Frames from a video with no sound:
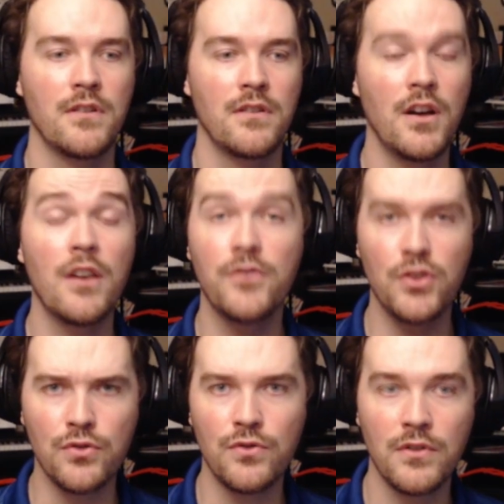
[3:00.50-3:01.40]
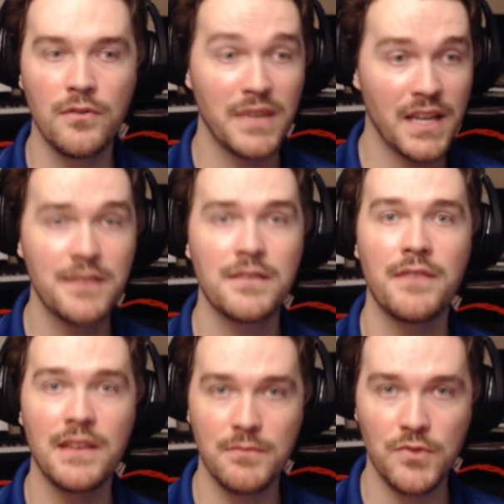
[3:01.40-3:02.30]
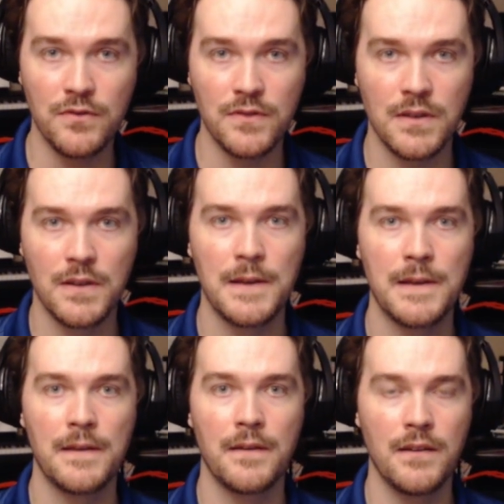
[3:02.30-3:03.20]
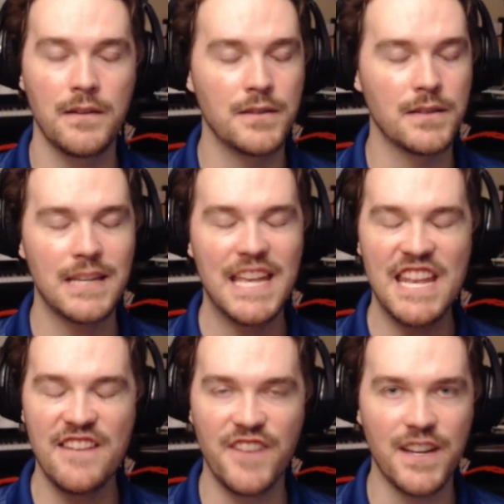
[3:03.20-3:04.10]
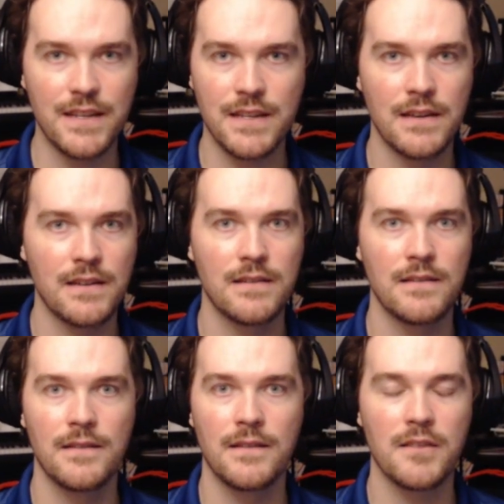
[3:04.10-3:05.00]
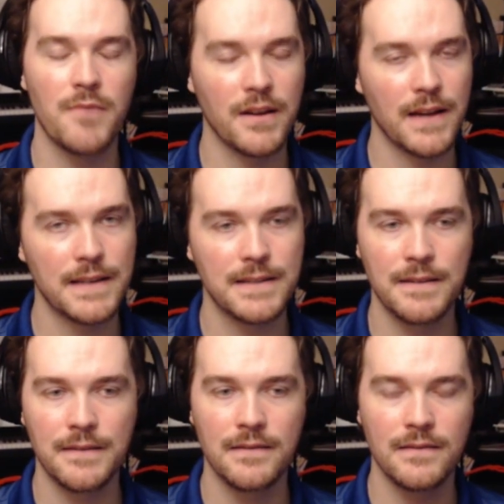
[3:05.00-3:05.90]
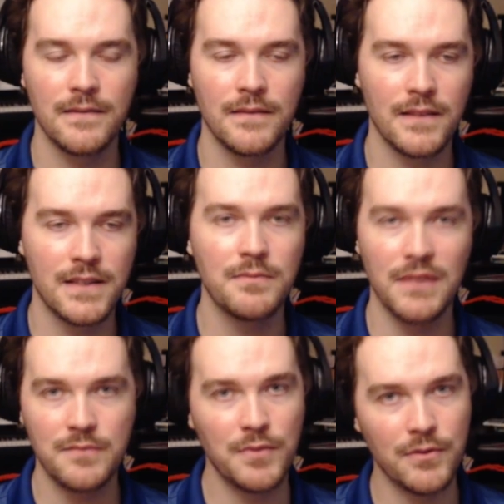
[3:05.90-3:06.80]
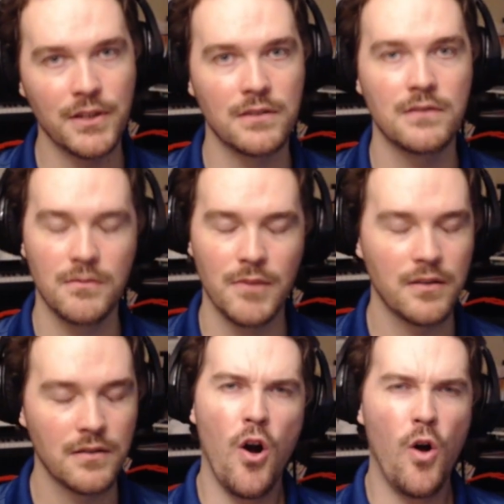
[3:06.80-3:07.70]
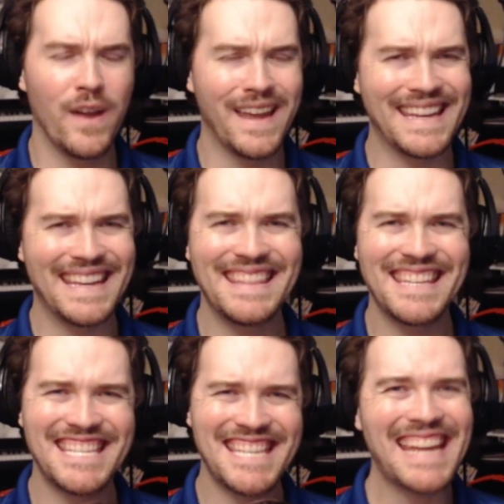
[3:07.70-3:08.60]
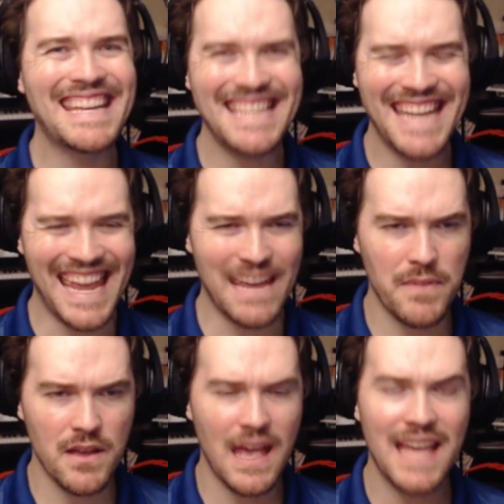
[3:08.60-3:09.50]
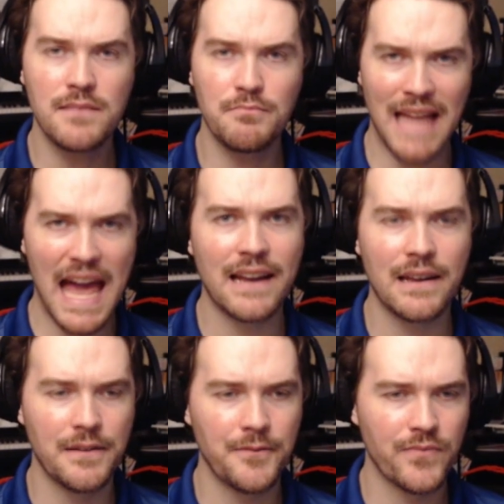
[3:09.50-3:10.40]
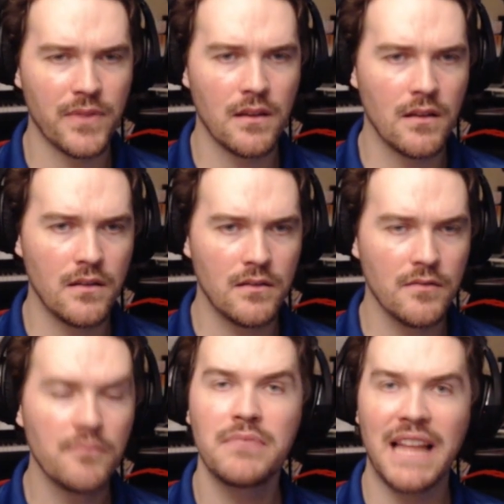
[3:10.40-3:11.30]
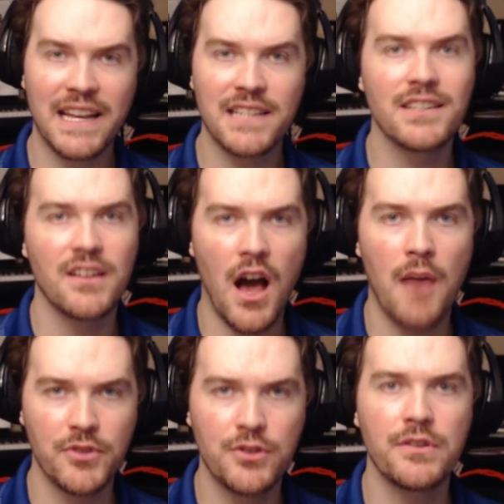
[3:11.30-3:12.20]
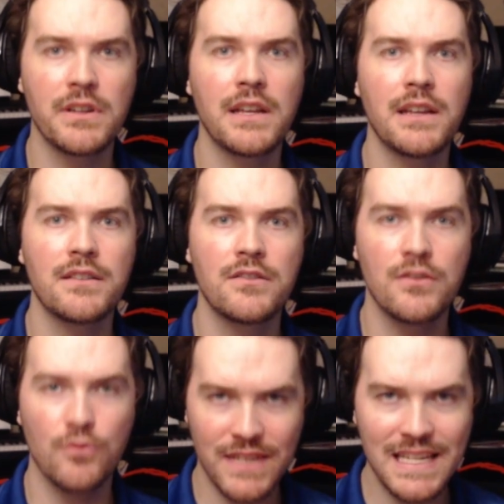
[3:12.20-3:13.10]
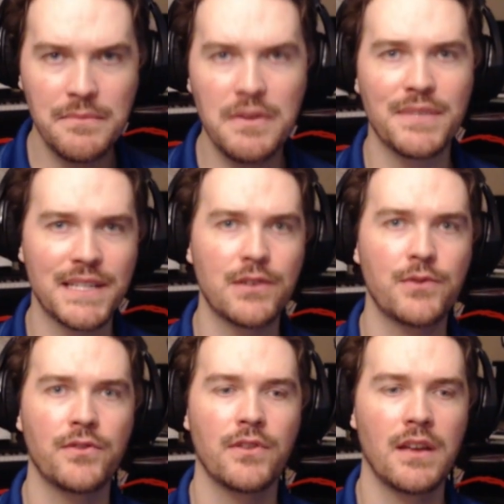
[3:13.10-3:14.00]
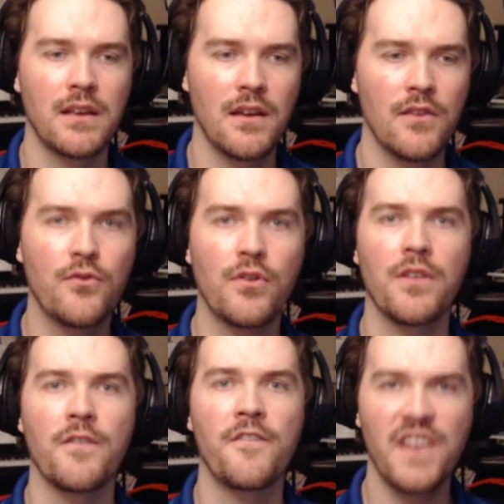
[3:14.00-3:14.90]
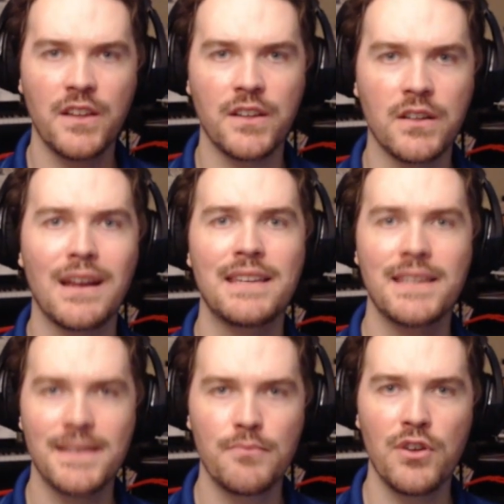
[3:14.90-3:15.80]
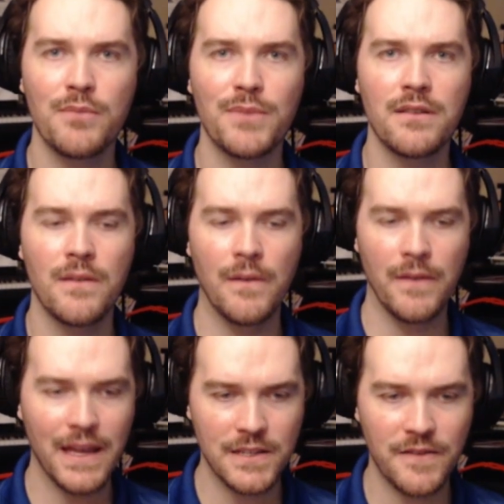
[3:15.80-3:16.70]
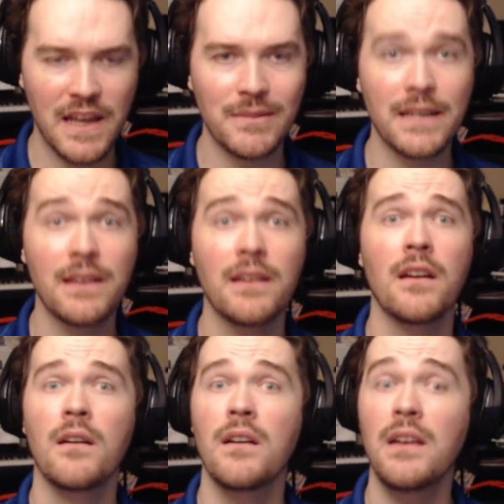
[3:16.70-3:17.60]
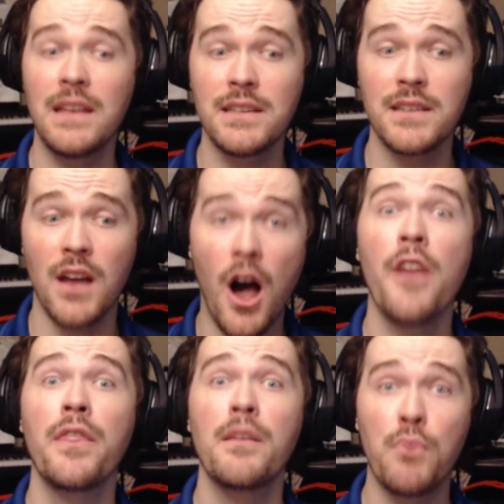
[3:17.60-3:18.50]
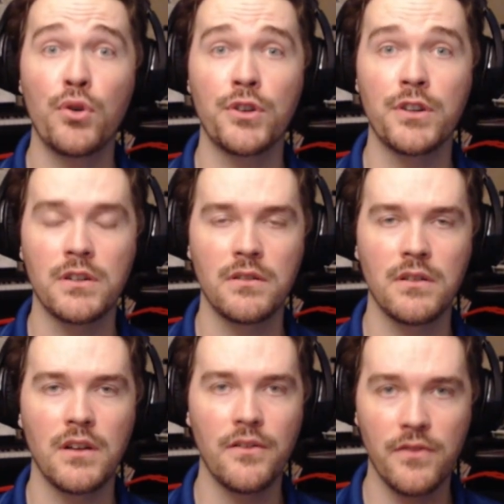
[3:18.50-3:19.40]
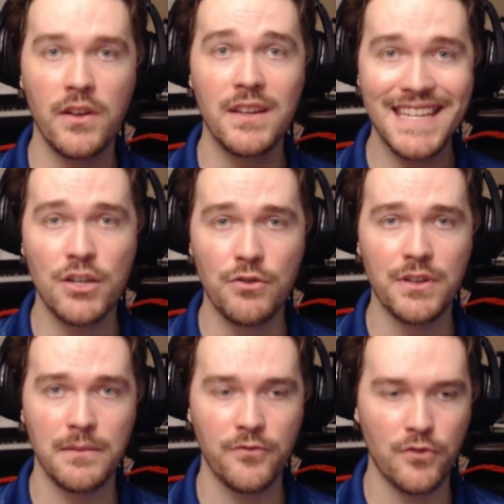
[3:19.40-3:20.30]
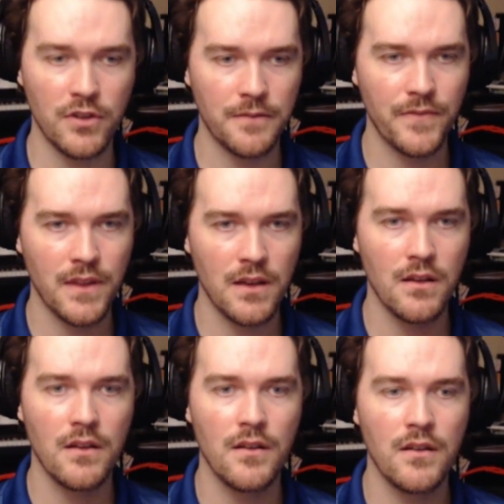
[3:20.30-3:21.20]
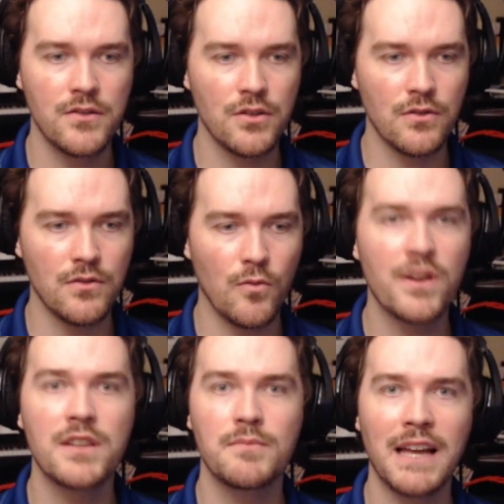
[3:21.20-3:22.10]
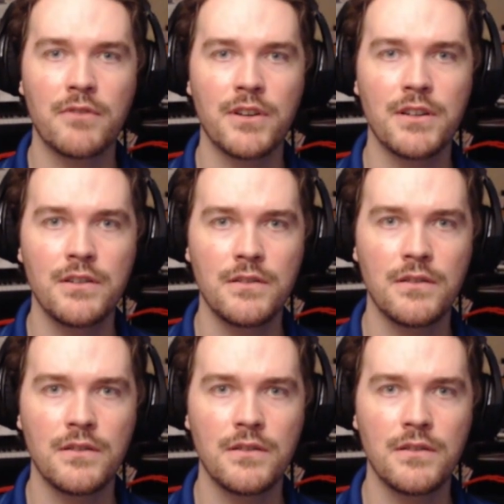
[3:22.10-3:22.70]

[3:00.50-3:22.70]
of you because of these moves is just infinite. Come on, guys. Let's be real. Come on. Okay, in the second game as black has an opportunity to redeem himself for the failure and disappointment that his family is on the border of disowning him for. So what does black want to do?